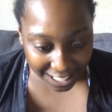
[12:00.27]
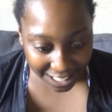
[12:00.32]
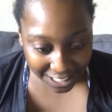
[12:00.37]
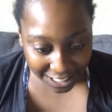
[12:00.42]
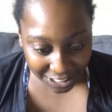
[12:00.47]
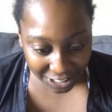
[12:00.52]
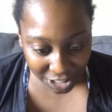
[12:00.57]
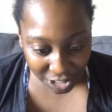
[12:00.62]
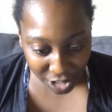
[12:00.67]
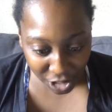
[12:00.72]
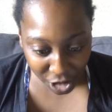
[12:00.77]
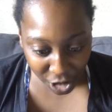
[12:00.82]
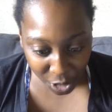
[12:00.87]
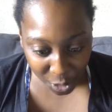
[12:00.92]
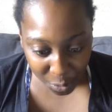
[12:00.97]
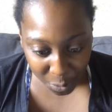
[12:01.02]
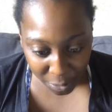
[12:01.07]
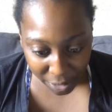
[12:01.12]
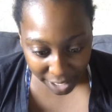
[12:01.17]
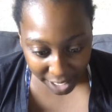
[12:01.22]
Good luck
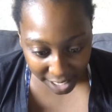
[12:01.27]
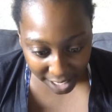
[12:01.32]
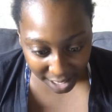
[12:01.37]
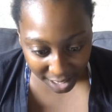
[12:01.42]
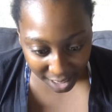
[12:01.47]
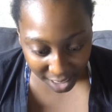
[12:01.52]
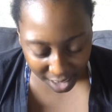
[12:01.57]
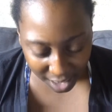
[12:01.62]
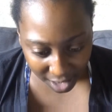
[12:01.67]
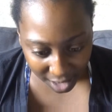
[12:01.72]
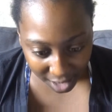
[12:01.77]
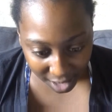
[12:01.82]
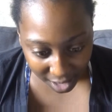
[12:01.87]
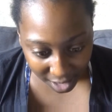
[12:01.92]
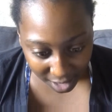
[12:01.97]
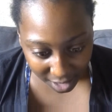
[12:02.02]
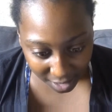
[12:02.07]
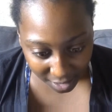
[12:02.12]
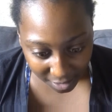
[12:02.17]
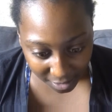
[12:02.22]
with
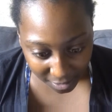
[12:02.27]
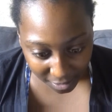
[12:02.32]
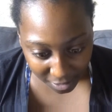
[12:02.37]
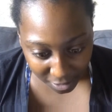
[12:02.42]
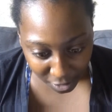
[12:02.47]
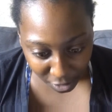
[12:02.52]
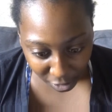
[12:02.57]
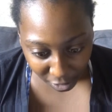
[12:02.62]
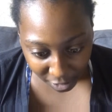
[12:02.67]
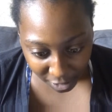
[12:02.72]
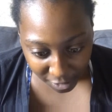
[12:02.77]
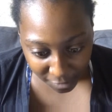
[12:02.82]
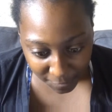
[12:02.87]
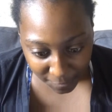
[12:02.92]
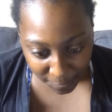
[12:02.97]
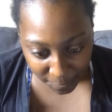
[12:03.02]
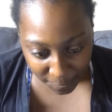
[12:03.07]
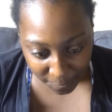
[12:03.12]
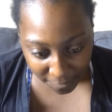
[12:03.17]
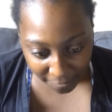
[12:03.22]
your
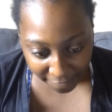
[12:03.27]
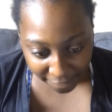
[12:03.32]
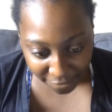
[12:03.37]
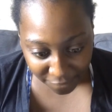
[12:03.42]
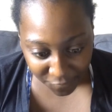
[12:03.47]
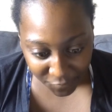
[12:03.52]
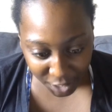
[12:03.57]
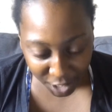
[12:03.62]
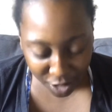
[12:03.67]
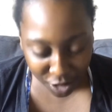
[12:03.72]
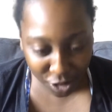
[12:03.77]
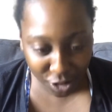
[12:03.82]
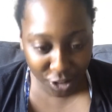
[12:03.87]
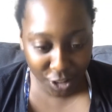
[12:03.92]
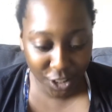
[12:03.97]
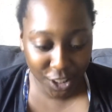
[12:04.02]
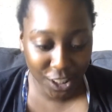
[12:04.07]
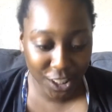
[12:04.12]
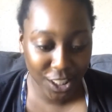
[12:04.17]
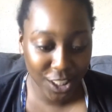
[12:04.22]
new
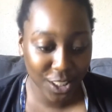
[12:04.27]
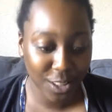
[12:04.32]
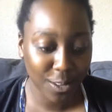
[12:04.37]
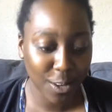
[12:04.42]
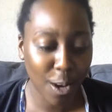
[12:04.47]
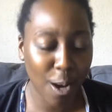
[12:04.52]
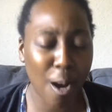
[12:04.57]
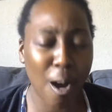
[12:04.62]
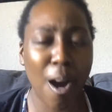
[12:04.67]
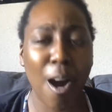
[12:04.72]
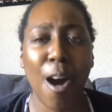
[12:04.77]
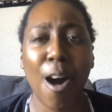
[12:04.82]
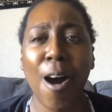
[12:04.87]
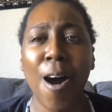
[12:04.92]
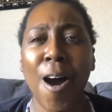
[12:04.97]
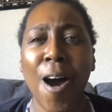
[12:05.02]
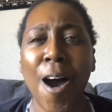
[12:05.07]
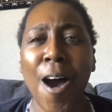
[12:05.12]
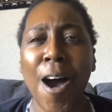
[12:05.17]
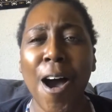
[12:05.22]
adventures.
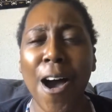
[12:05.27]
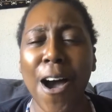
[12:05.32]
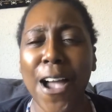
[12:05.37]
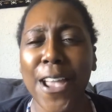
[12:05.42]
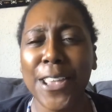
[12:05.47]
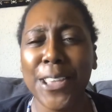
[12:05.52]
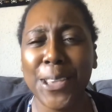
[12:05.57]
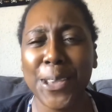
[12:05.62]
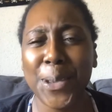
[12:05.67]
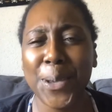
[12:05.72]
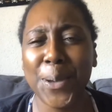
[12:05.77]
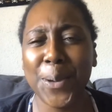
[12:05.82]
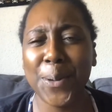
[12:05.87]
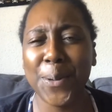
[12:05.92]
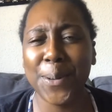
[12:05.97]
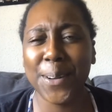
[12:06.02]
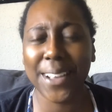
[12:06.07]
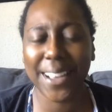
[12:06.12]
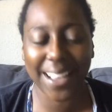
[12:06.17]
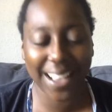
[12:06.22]
Aw,
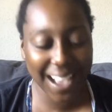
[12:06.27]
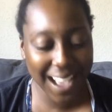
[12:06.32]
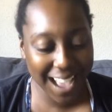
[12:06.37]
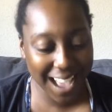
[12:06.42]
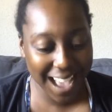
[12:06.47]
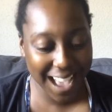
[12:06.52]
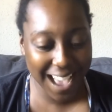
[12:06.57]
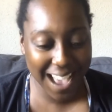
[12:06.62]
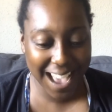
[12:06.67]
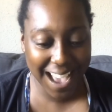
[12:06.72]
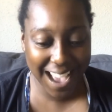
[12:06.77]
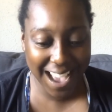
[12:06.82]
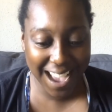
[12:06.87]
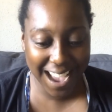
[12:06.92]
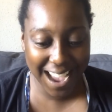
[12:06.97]
you guys.